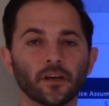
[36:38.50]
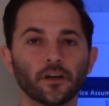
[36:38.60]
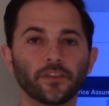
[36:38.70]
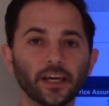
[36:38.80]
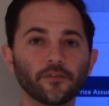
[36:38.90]

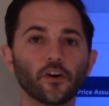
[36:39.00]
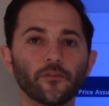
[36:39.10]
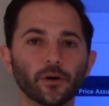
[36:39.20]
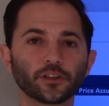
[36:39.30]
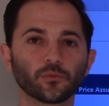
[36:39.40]
Thank you very
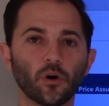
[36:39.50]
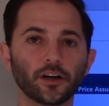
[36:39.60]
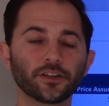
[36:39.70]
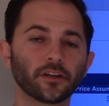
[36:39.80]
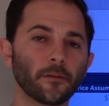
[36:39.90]
much for
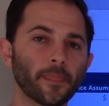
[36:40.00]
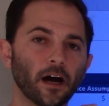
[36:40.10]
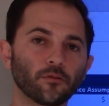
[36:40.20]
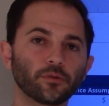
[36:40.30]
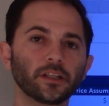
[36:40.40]
watching. I
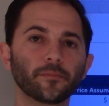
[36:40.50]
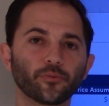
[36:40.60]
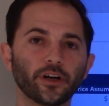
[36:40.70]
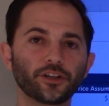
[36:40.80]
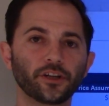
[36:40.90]
really
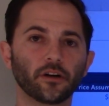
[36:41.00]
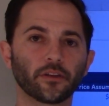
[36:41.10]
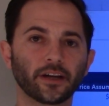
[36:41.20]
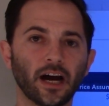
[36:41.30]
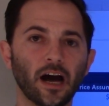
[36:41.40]
appreciate all the
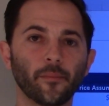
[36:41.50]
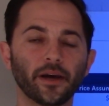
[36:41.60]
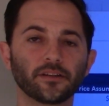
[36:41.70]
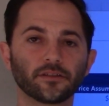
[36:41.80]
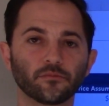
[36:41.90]

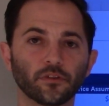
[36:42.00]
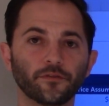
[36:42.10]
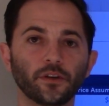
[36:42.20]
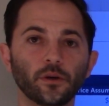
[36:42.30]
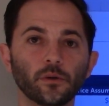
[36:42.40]
comments, the
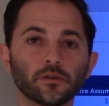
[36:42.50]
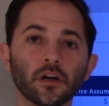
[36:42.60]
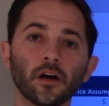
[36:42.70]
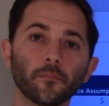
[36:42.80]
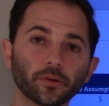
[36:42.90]
reviews.
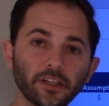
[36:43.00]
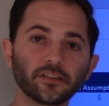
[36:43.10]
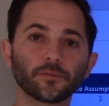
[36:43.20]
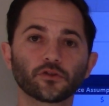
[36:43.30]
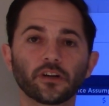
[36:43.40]
Please
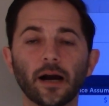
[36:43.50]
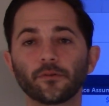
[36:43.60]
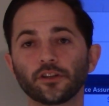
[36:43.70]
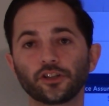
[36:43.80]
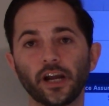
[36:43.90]
subscribe to
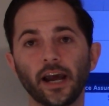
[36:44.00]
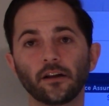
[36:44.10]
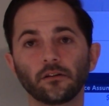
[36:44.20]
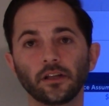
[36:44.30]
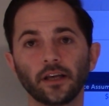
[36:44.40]
the
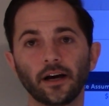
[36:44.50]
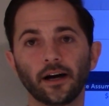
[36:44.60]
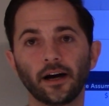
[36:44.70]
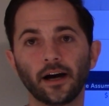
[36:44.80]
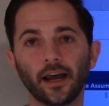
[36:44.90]
channel.
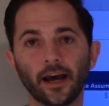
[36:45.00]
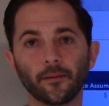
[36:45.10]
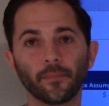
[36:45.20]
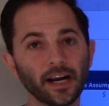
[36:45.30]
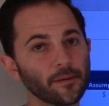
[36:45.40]

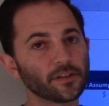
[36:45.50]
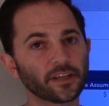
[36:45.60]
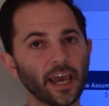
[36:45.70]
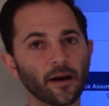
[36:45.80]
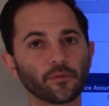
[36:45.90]
My name is
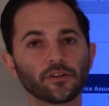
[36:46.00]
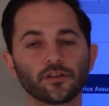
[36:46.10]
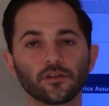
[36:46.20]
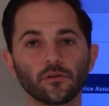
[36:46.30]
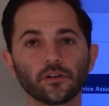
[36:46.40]
Cameron
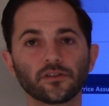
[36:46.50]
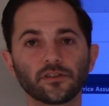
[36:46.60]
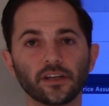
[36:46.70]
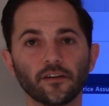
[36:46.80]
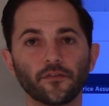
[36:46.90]
Stewart,
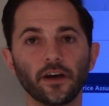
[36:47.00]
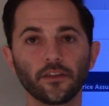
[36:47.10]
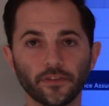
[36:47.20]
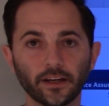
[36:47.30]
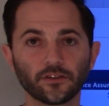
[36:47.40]
CFA.
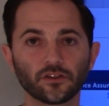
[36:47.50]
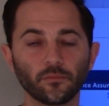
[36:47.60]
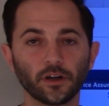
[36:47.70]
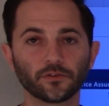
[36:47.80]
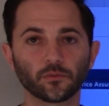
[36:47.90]
Thank you so
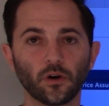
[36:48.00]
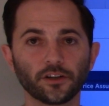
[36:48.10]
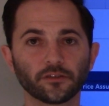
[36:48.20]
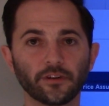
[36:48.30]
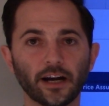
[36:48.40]
much for
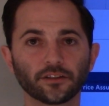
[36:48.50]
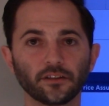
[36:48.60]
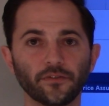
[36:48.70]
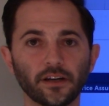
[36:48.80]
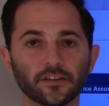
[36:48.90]
watching Rational
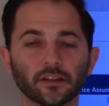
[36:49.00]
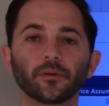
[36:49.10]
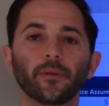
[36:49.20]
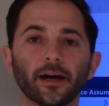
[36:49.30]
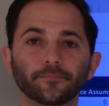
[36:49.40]
Investing.
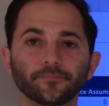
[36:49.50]
Bye-bye.